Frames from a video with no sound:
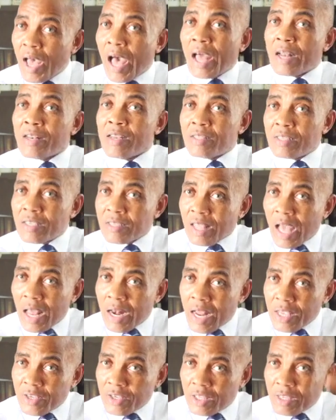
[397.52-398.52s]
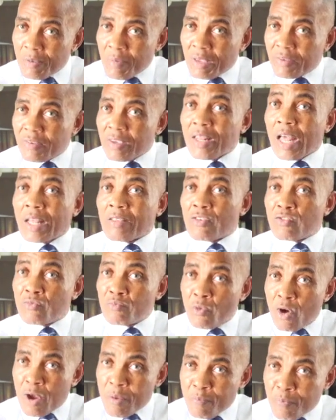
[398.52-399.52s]
And it is that legitimacy that is
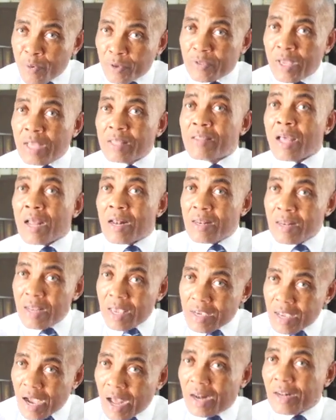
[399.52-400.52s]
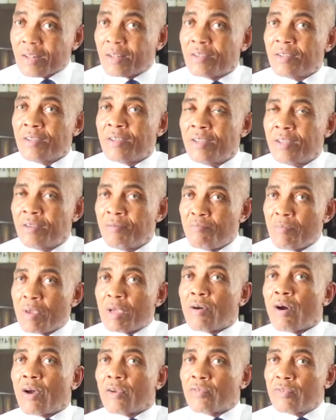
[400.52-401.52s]
more important than legal,
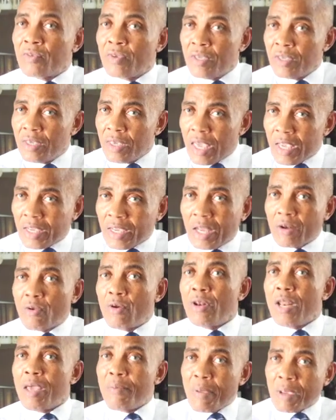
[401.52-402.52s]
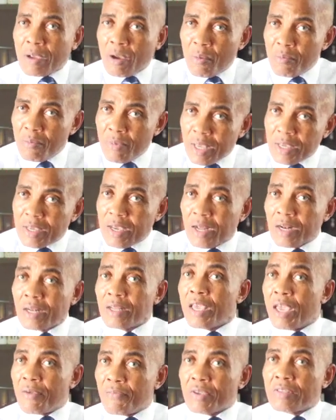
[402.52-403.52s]
because it can only become legal
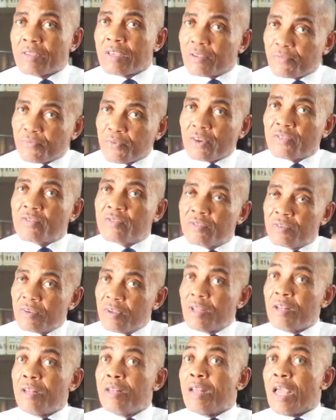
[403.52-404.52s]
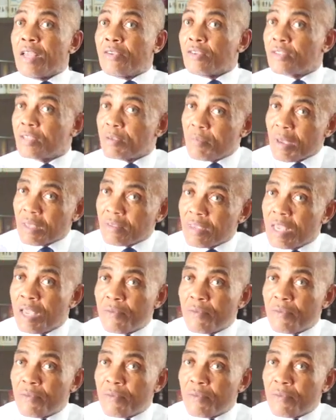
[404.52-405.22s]
if it is first legitimate.